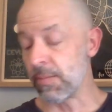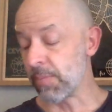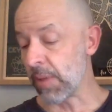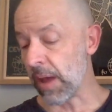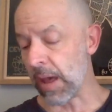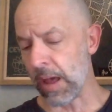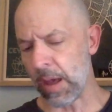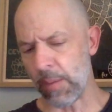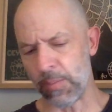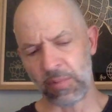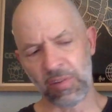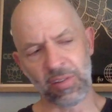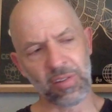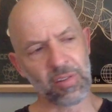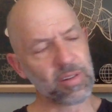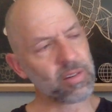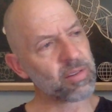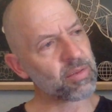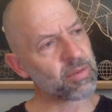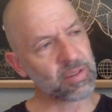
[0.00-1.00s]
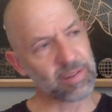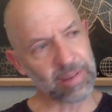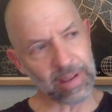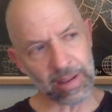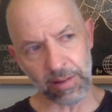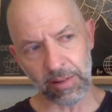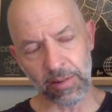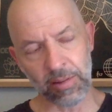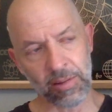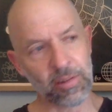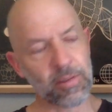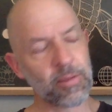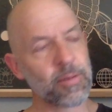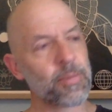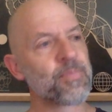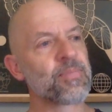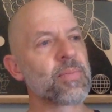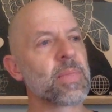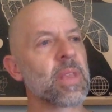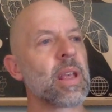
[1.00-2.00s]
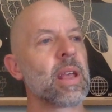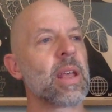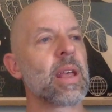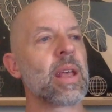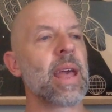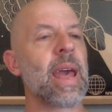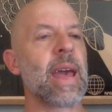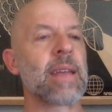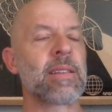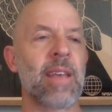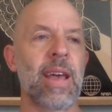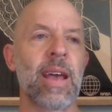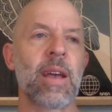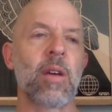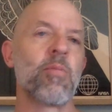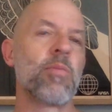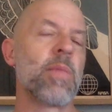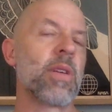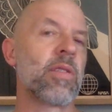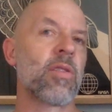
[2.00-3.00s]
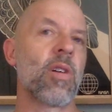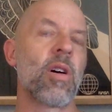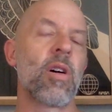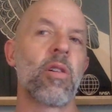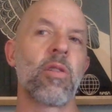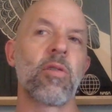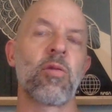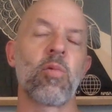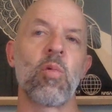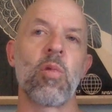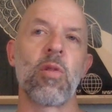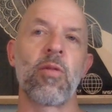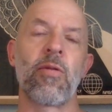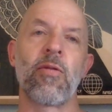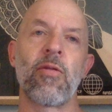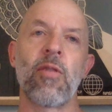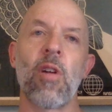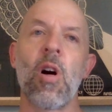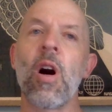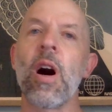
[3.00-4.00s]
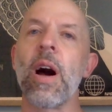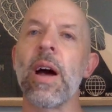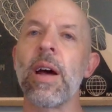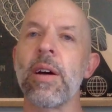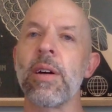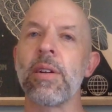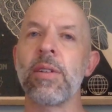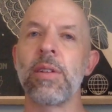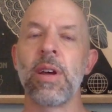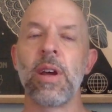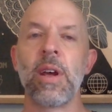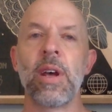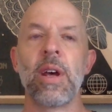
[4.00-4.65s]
perhaps 6 attacker missiles were fired.